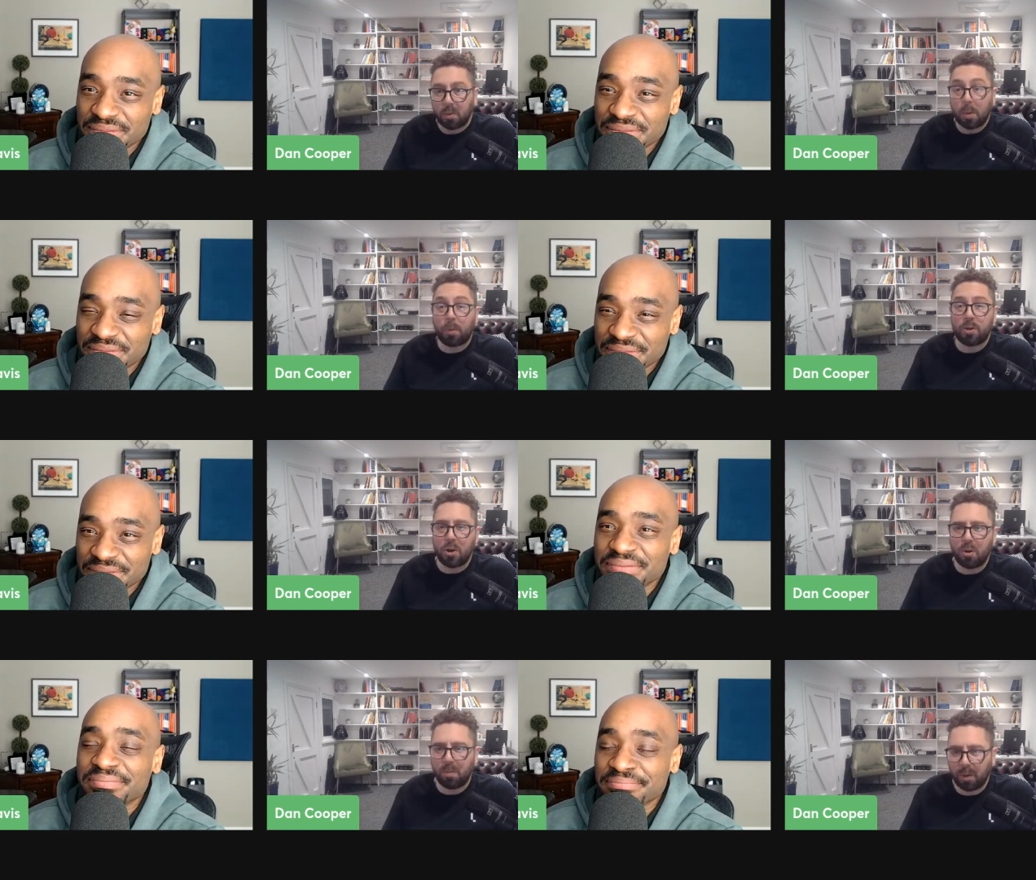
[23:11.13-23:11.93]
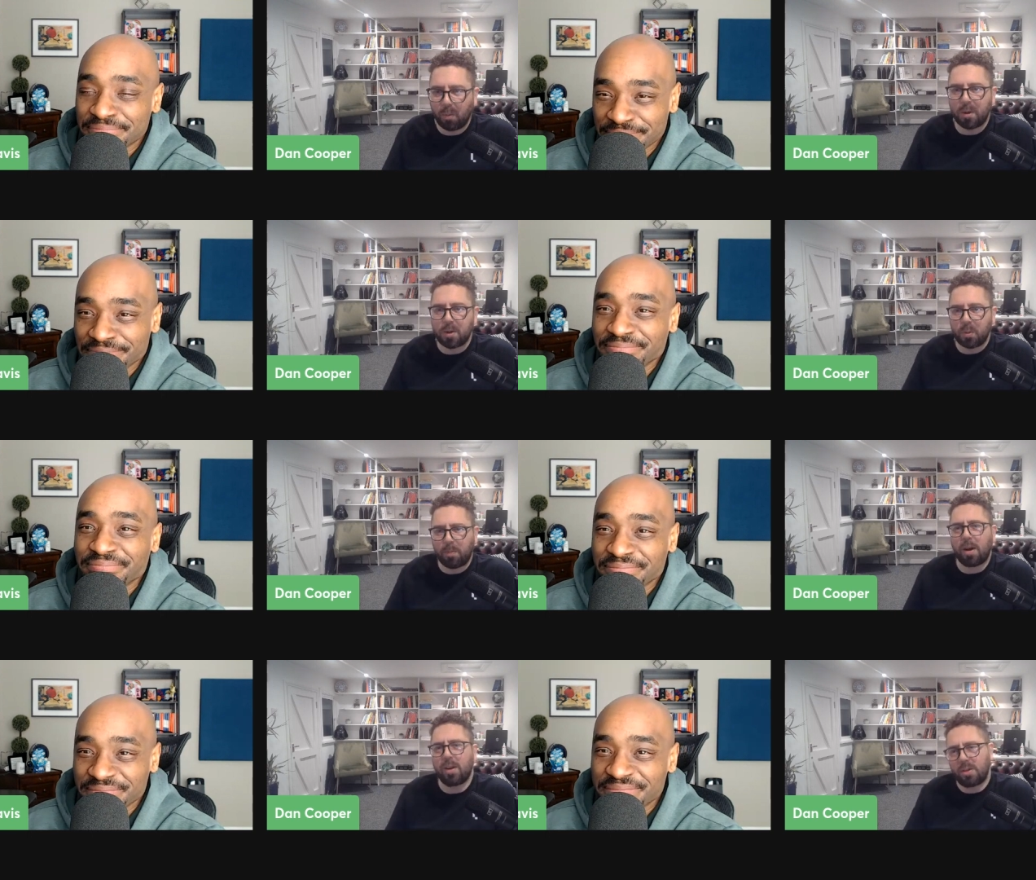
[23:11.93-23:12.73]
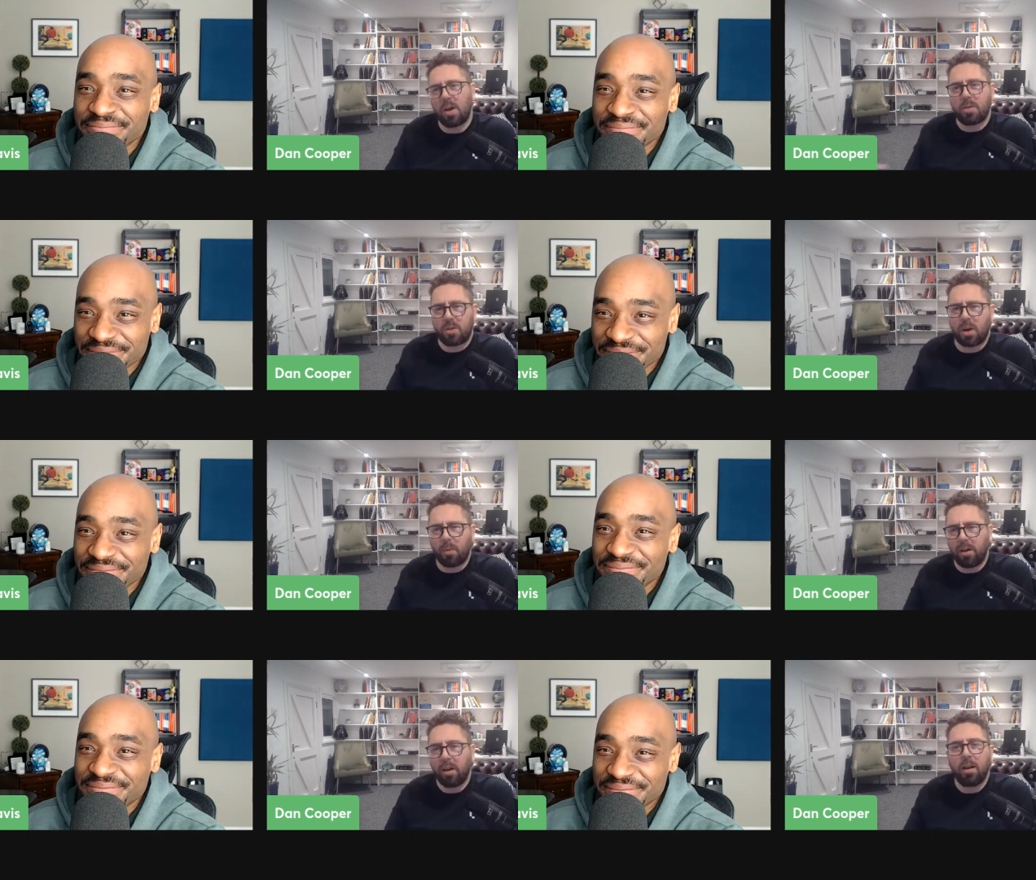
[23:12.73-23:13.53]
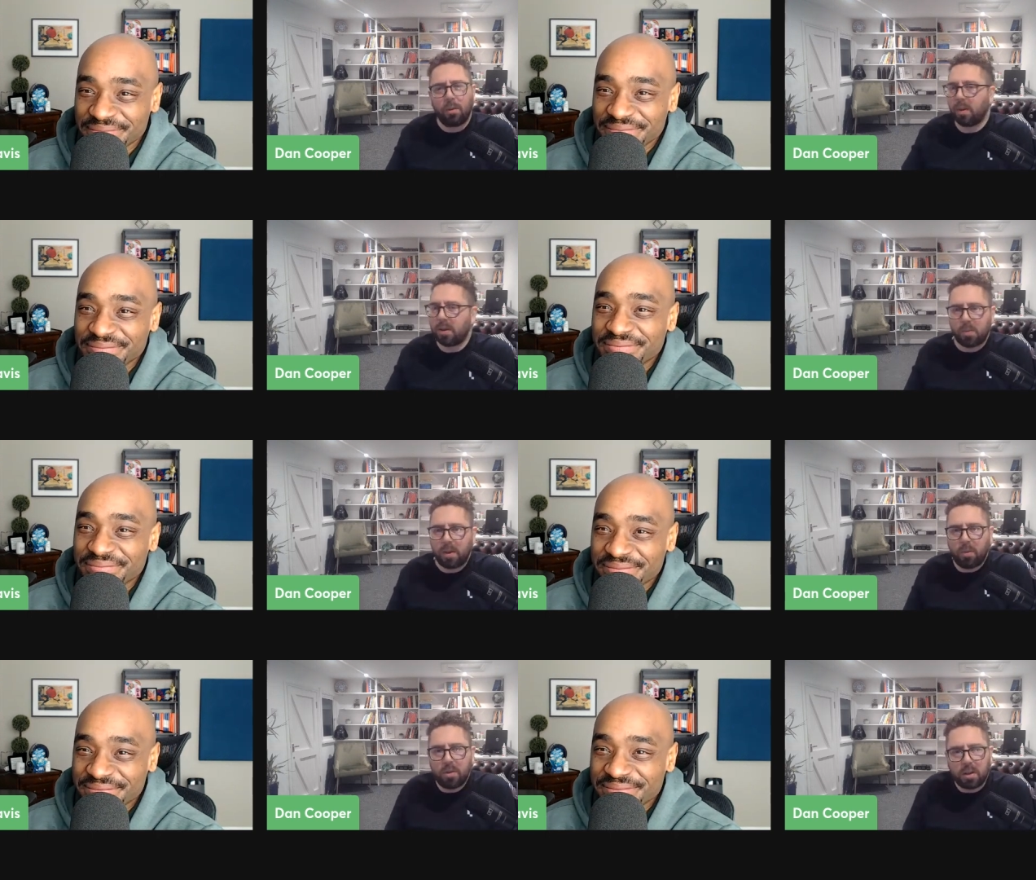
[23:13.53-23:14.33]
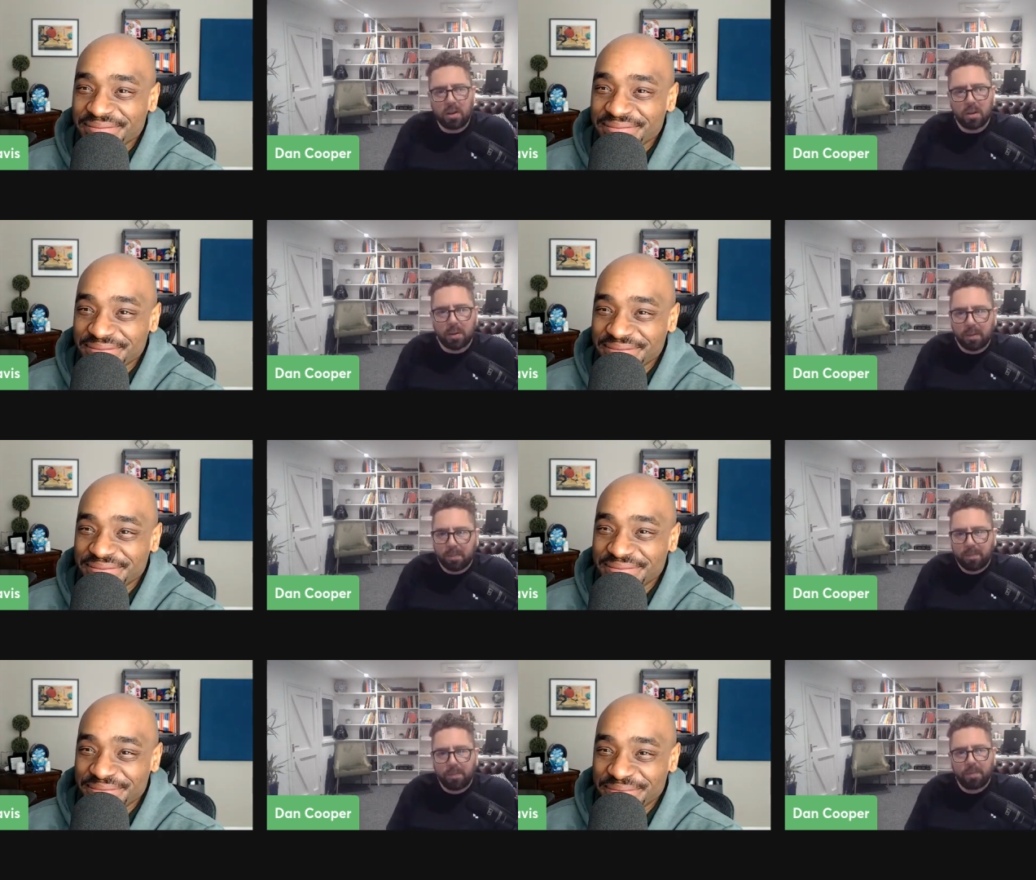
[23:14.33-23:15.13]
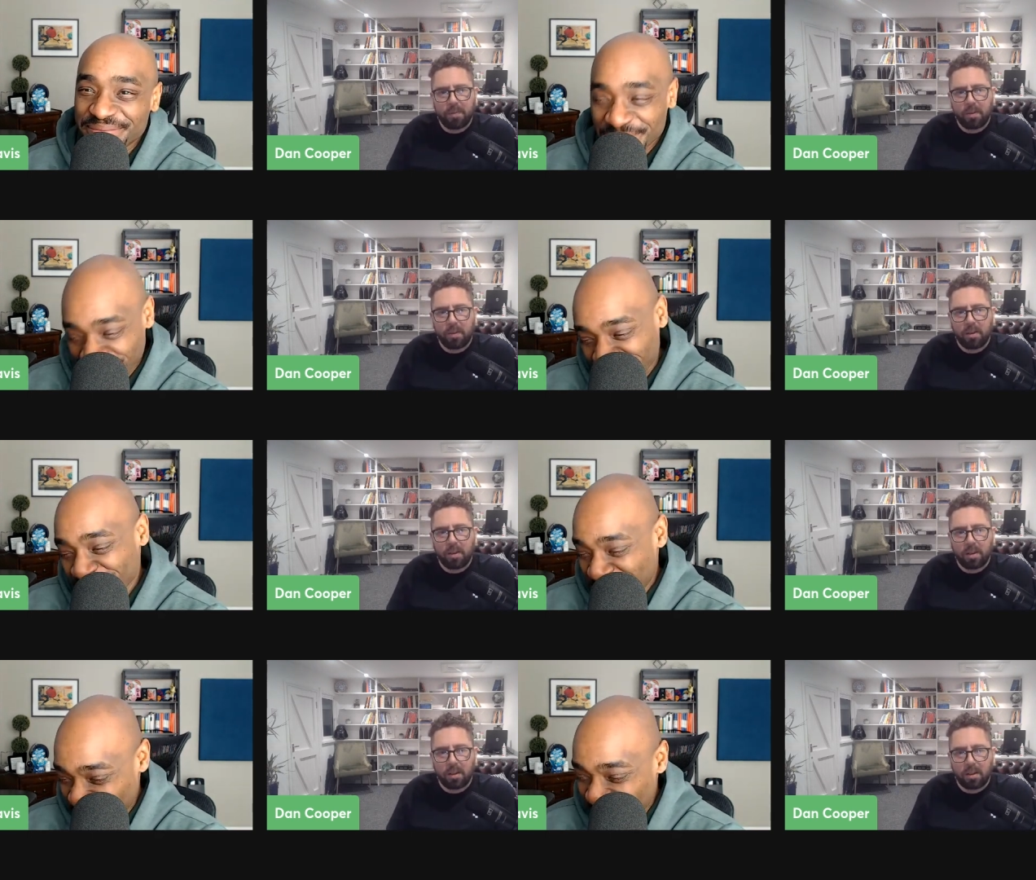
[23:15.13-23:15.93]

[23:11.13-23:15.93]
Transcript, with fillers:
Speaker 1: We presume that once we've passed it over to someone, well, that's why they're always going to do it. Yep.